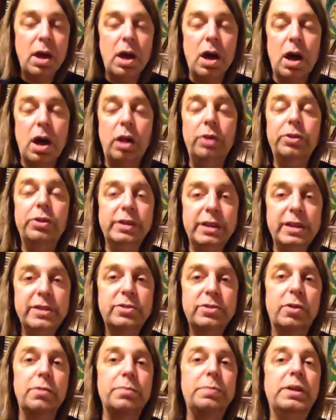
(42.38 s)
All the
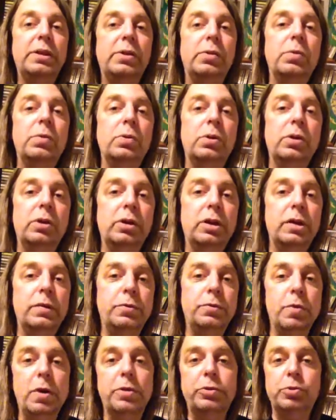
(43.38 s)
links are below
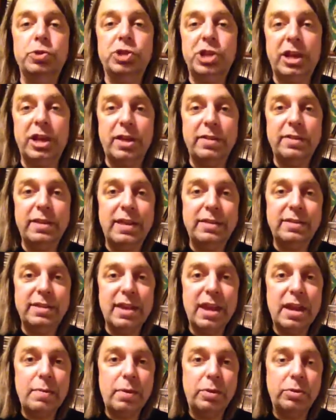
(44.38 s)
if you want to check out that
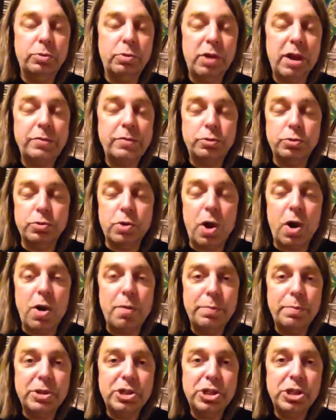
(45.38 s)
game on
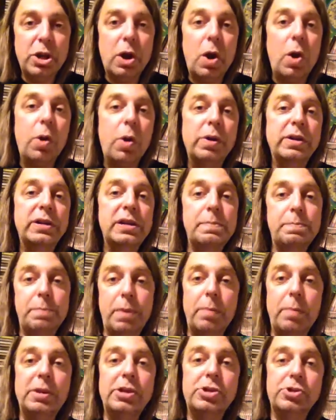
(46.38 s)
Drivethrurpg or the
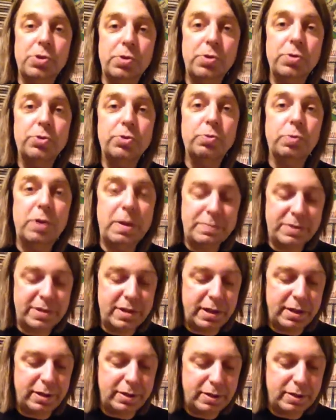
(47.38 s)
publisher's
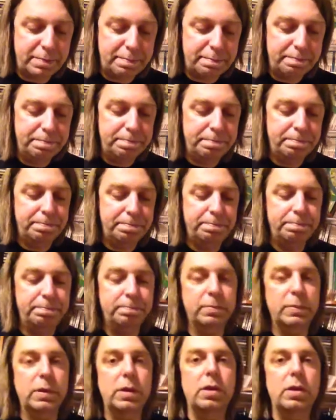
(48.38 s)
website.
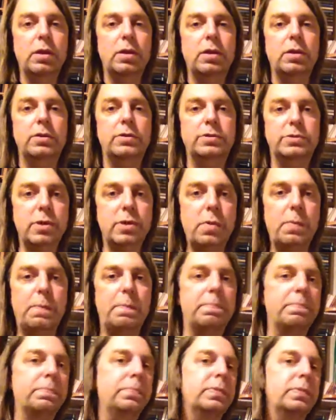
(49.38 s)
So,
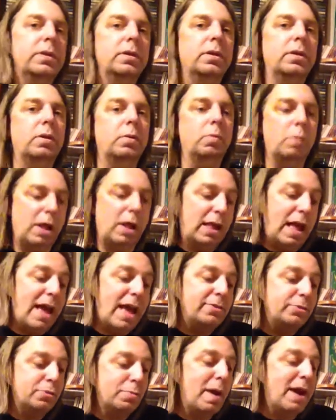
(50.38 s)
well,
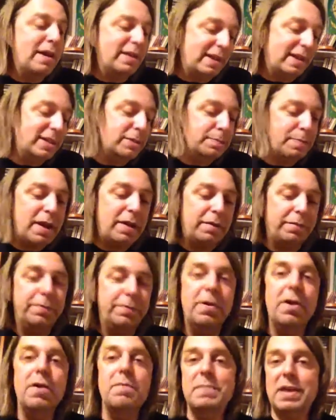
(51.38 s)
as you might expect
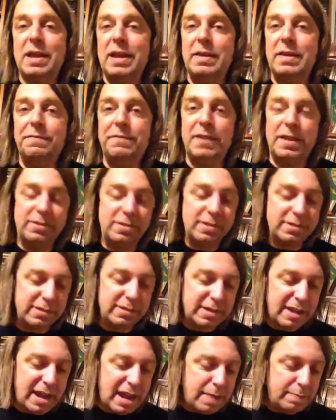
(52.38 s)
from a
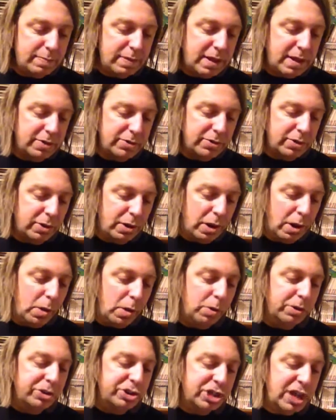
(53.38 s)
fantasy game, there's a
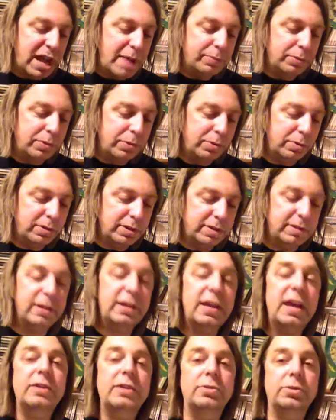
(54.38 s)
whole chapter
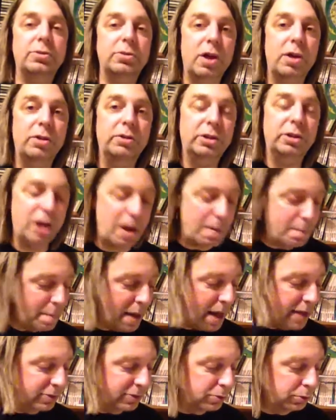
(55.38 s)
dedicated on
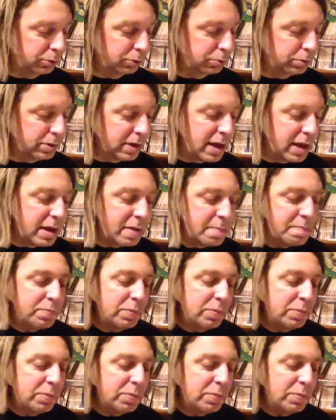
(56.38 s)
combat. So today,